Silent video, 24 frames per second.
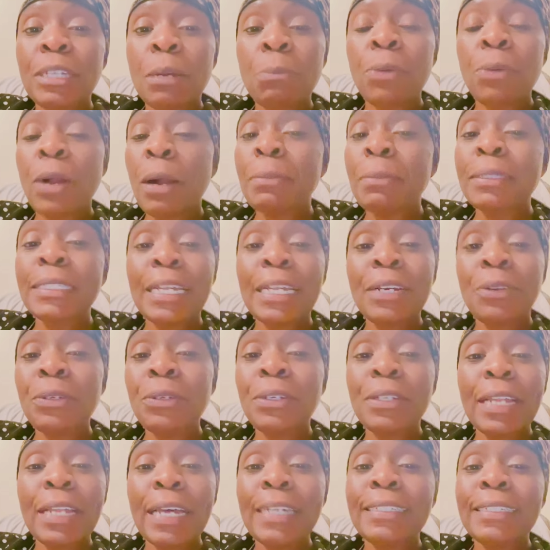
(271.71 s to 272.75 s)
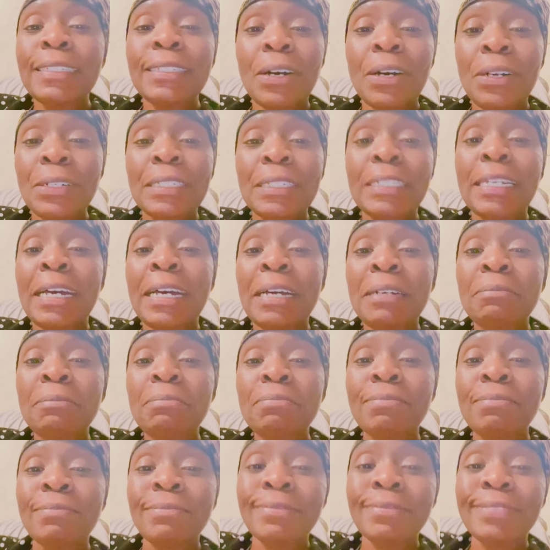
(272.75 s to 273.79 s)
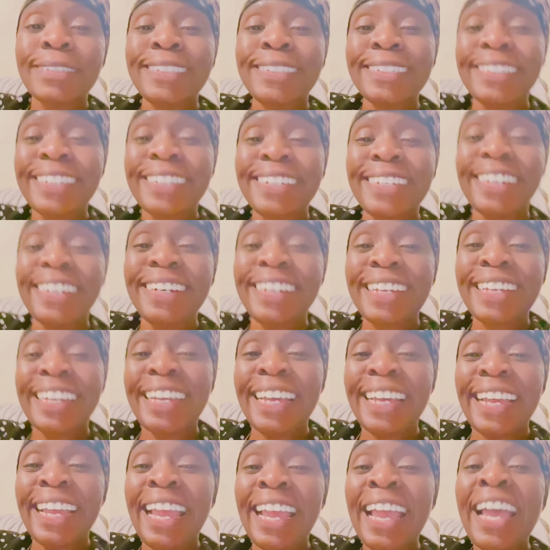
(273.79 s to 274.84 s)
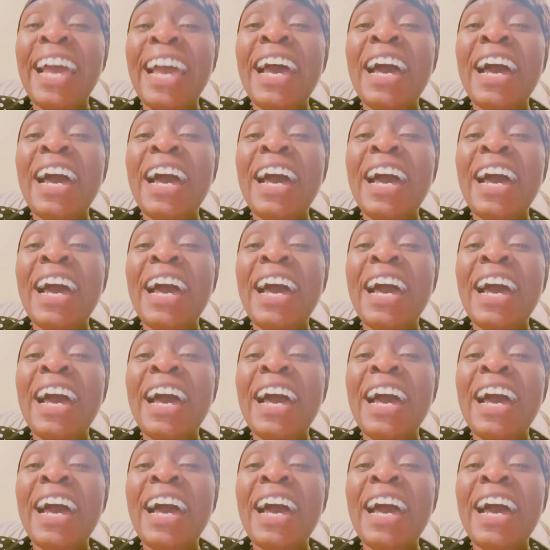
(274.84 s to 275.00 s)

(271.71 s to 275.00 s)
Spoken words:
I promise I don't look like this all the time, okay?